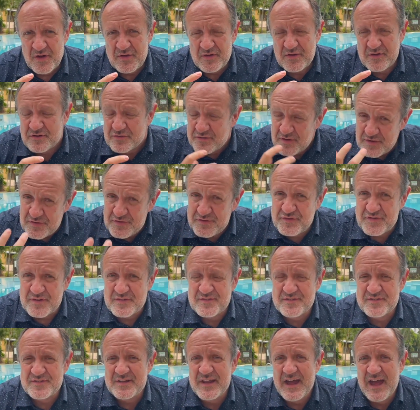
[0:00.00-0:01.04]

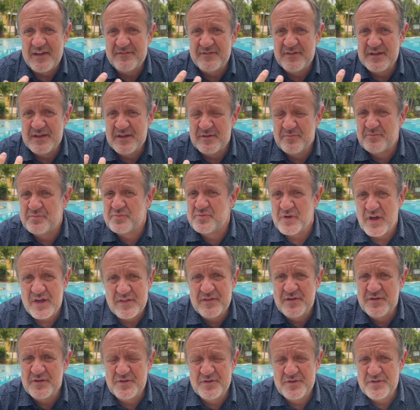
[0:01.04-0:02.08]
Christians and having a
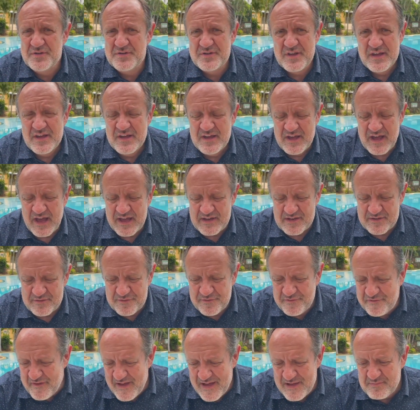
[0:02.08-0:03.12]
brotherhood and a
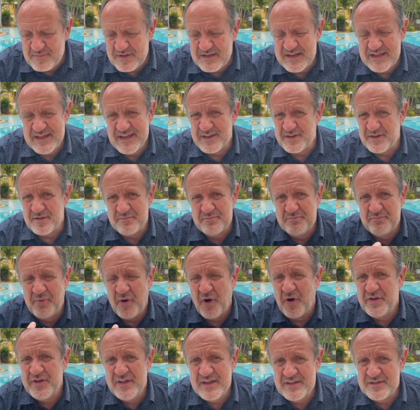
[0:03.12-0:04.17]
family and a
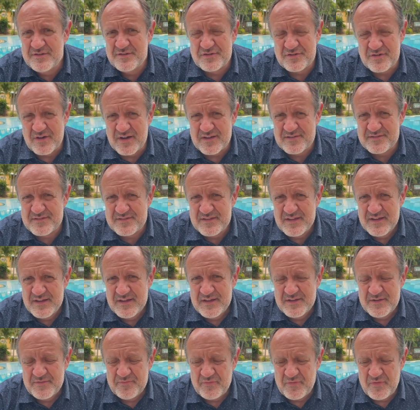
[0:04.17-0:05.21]
body in Christ,
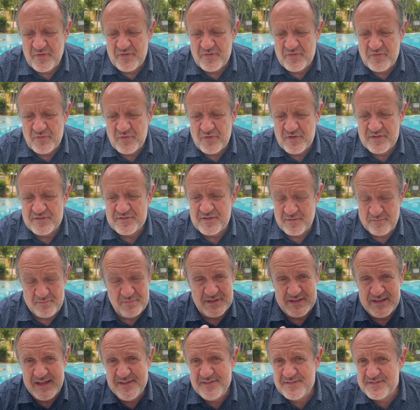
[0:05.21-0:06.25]
it's a
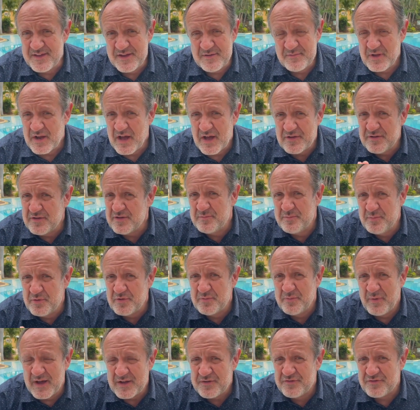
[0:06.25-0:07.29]
blessing, but I don't
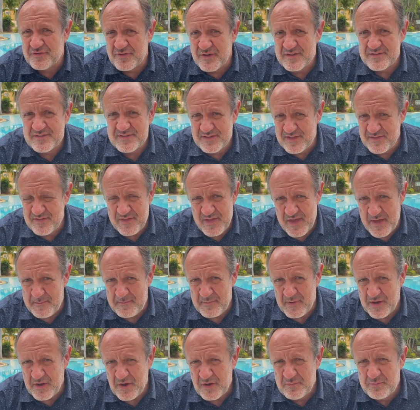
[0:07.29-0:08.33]
put my trust in them.
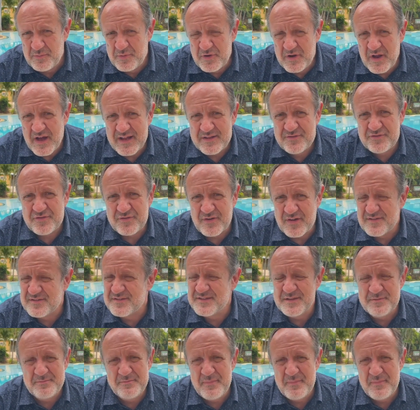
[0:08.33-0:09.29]
I don't put my trust in